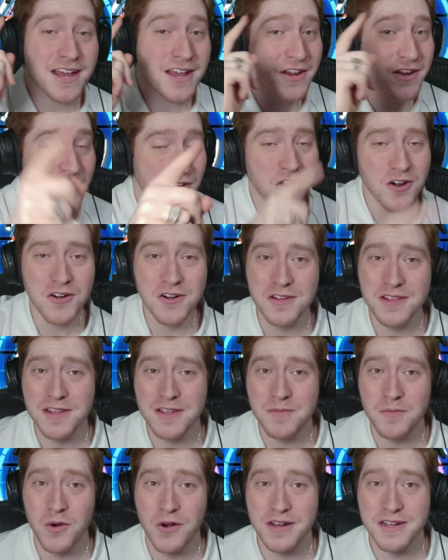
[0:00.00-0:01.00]
your
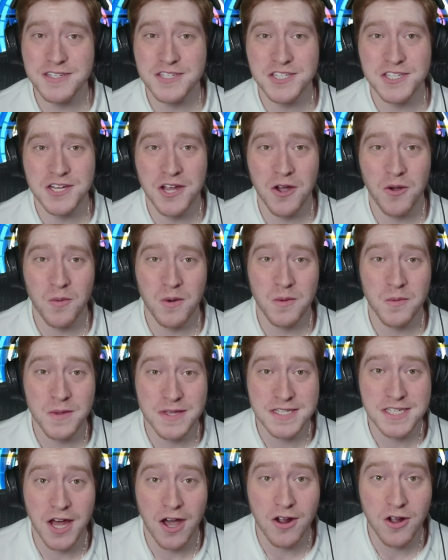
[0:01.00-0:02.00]
early morning show where we
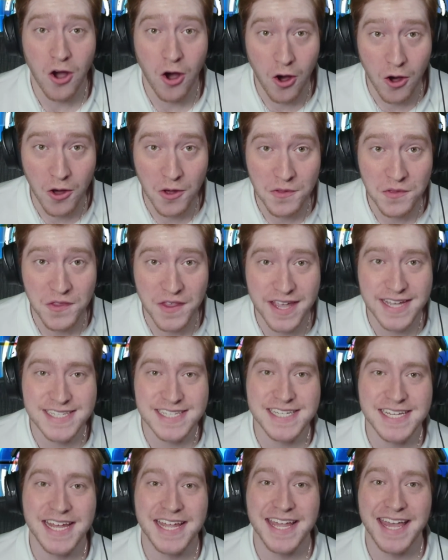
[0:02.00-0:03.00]
talk all
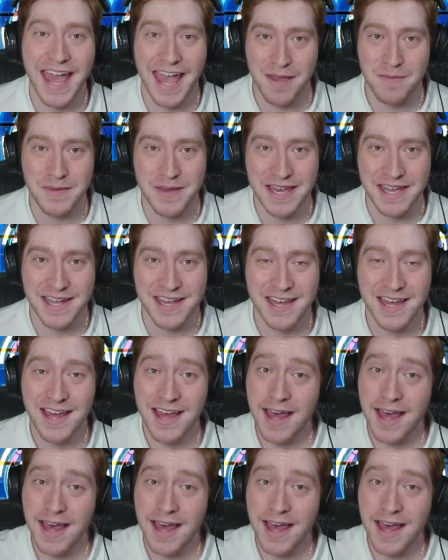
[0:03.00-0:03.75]
things gaming.